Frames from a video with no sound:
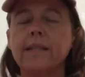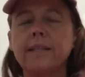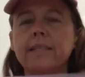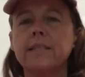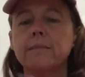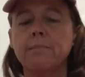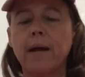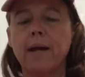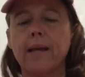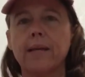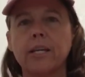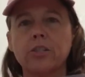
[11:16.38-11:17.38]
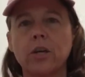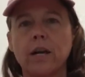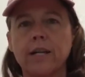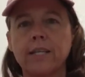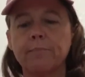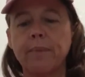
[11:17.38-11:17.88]
This is my
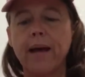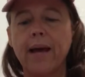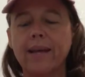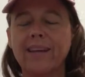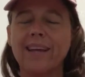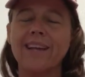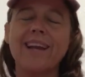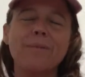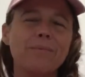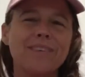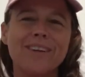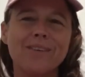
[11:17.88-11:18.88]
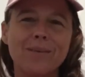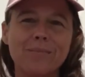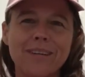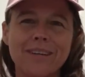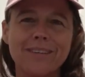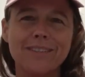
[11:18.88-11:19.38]
electronics bag, and I know I'm
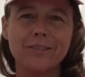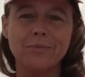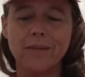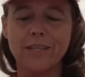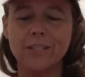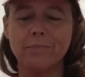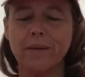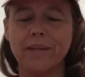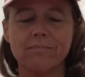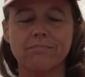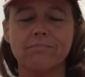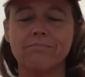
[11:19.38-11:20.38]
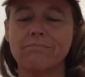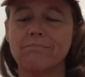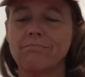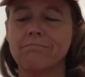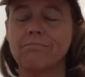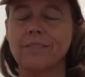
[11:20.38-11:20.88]
carrying too much, but
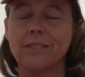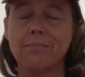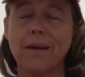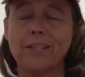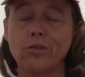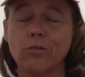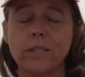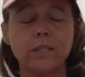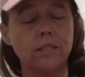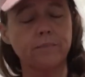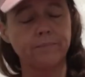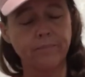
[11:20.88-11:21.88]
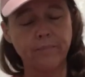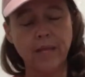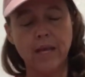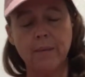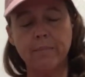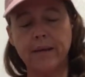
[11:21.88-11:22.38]
it's my choice.
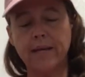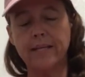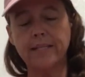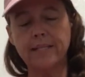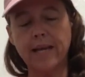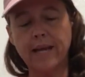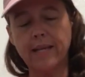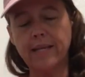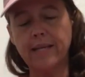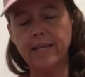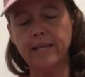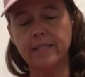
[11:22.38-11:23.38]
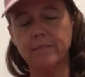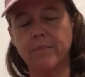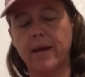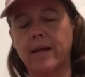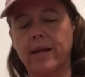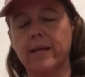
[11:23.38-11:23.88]
But inside it is
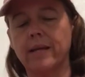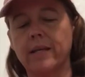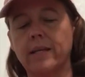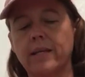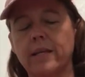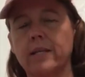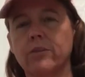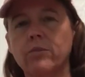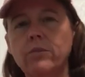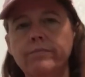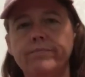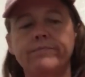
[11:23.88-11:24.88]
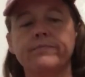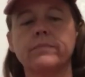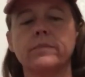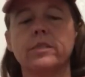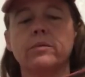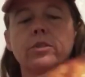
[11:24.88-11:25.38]
my Kindle,
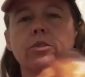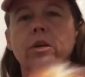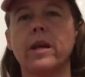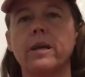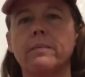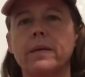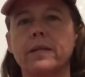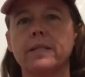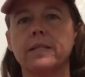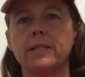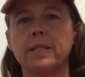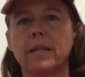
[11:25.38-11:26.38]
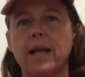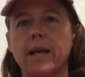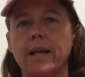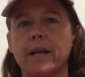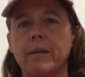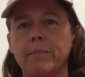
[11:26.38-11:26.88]
so it's great because it's
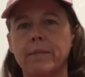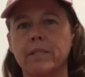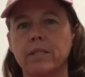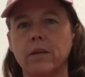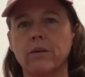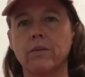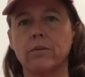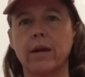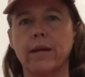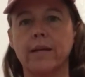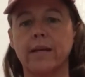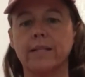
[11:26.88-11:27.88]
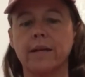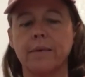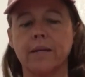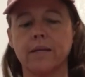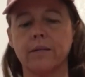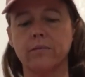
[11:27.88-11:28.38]
light up, and so at nighttime
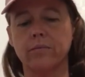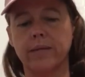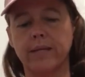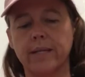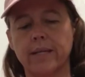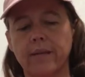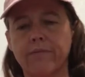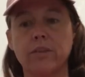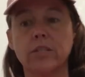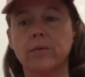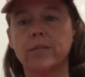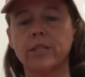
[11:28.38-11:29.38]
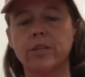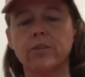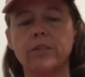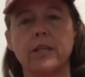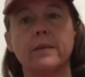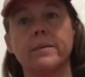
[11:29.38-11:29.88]
I can read it. At first I wasn't
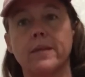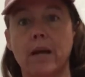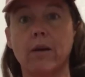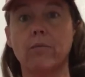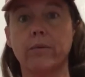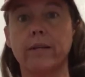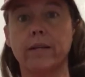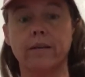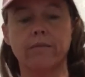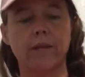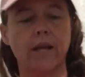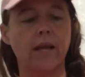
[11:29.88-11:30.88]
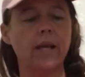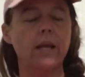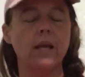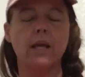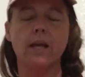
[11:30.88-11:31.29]
using it, but now I read it every day.